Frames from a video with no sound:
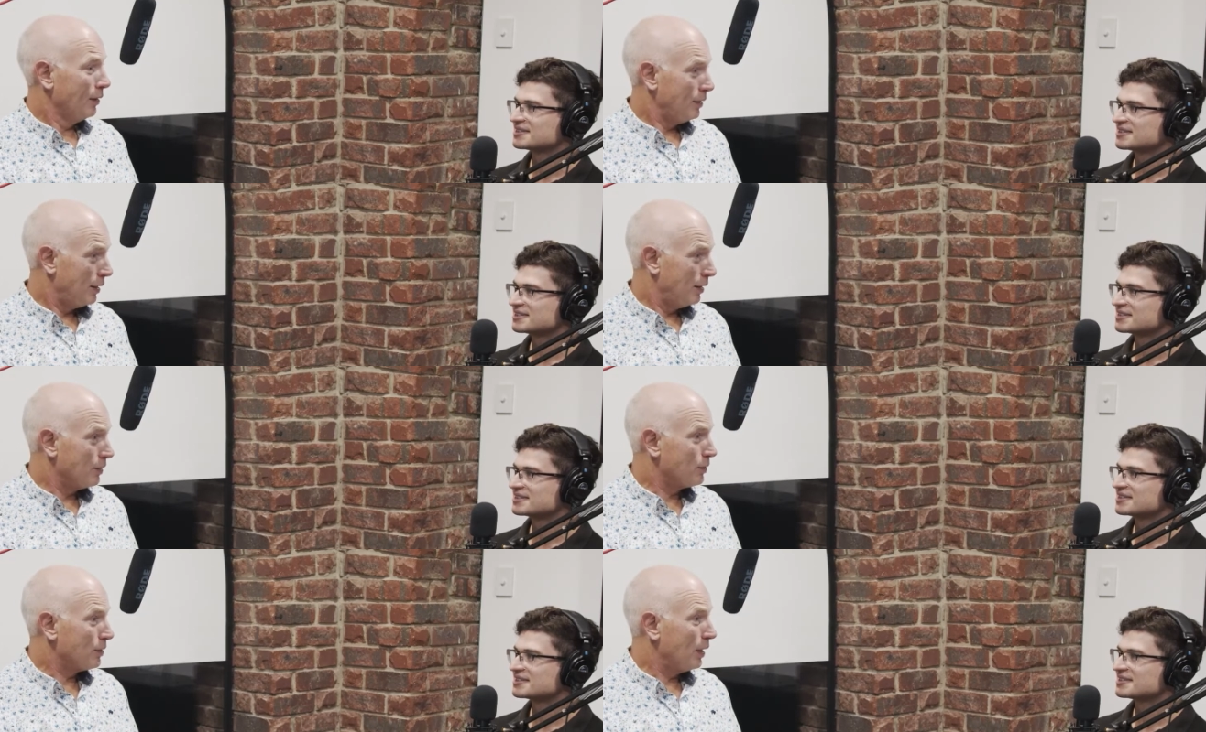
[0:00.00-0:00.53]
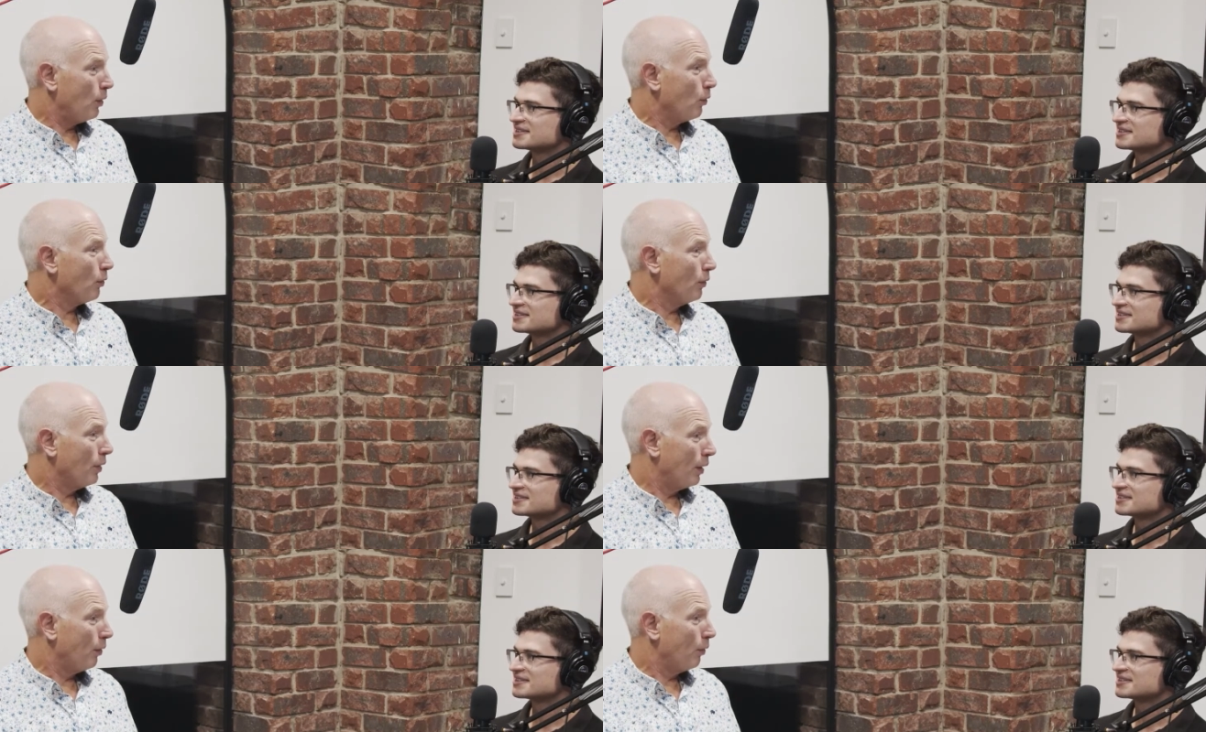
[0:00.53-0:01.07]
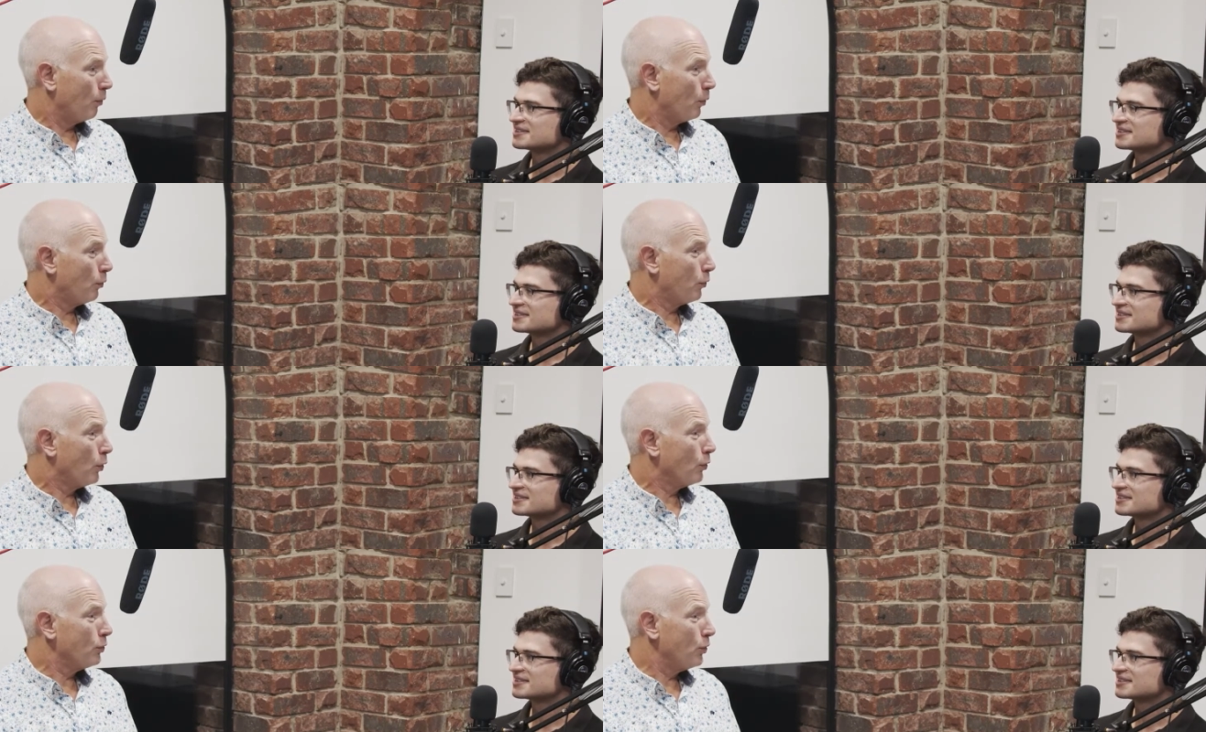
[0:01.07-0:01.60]
Speaker 1: Tennessee, or they're
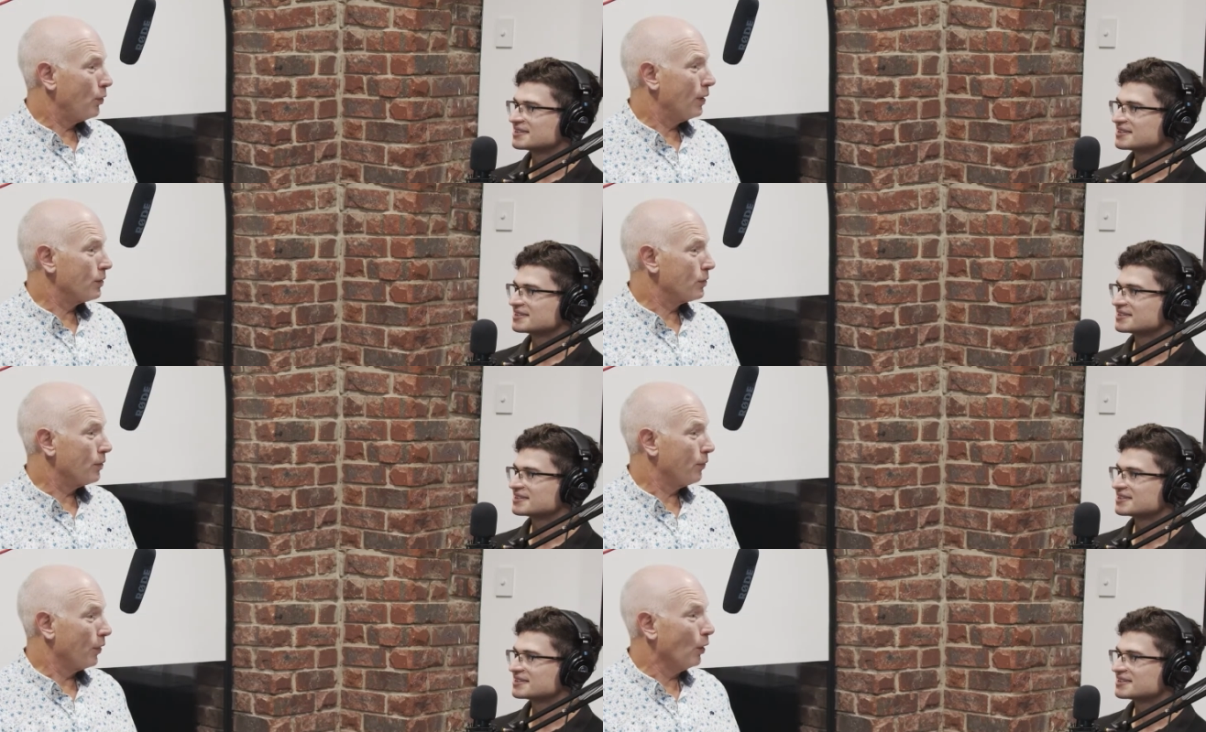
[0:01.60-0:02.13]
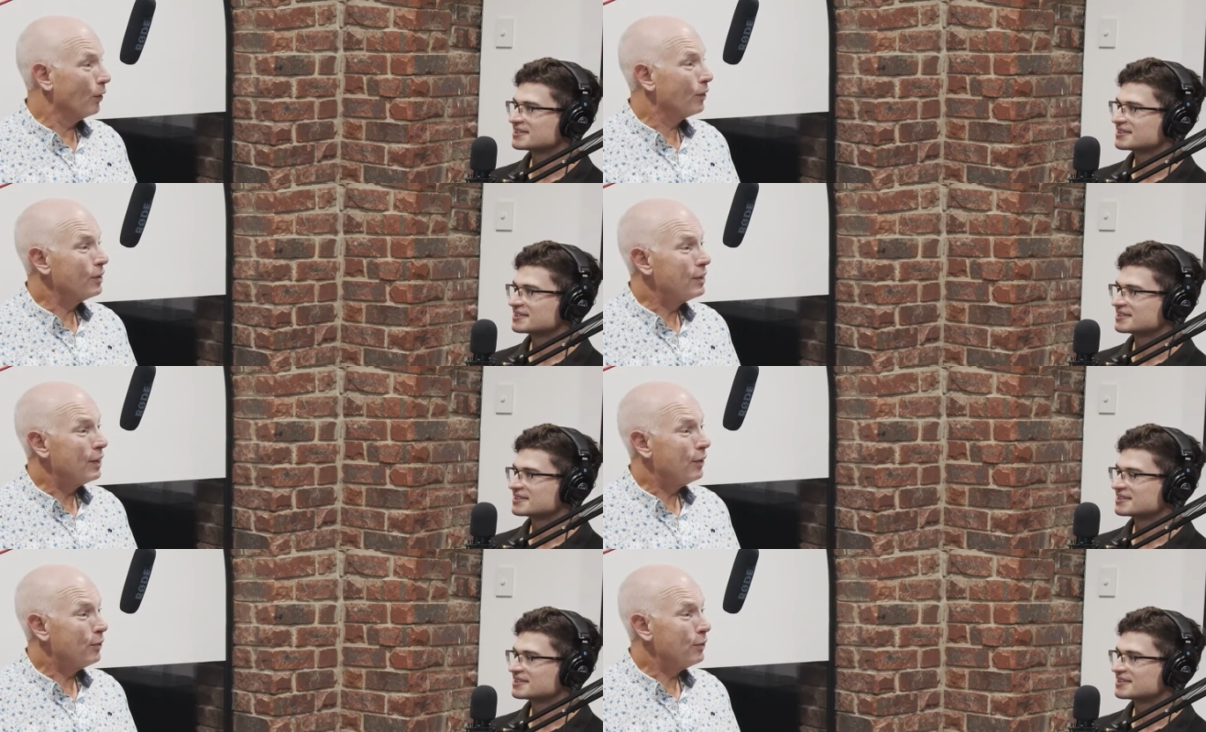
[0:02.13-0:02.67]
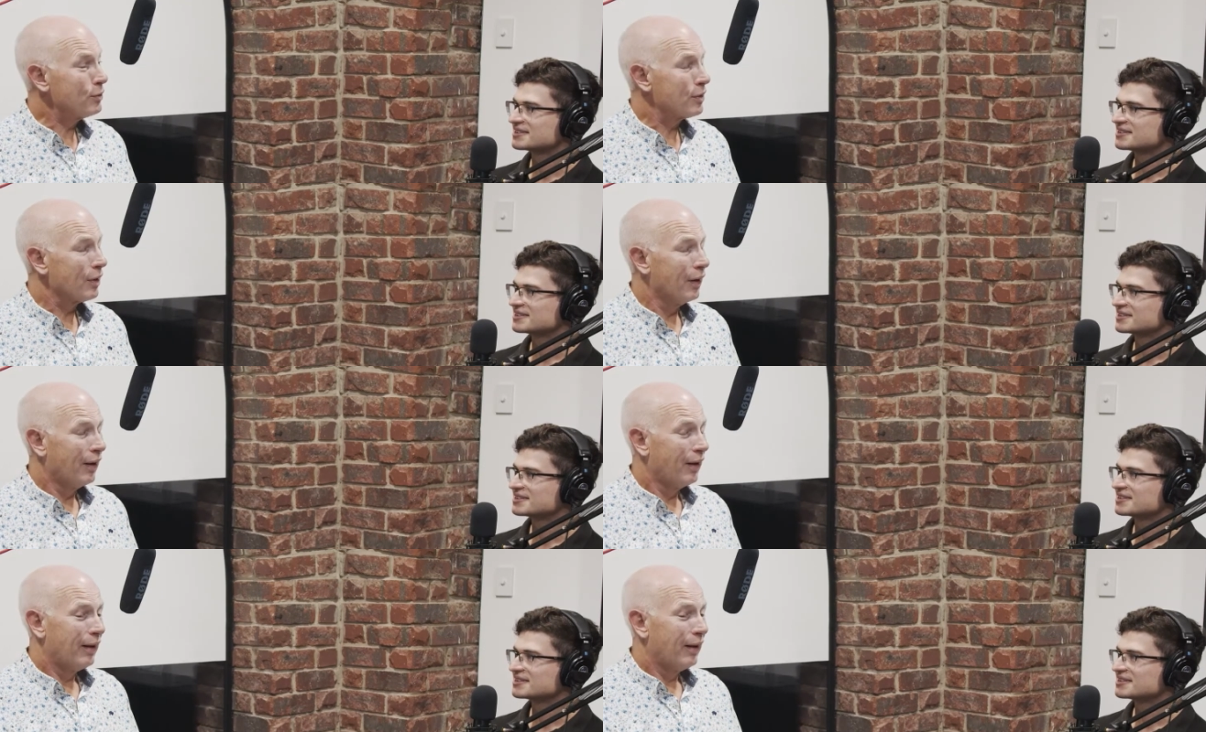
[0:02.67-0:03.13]
referred to as the Volunteers.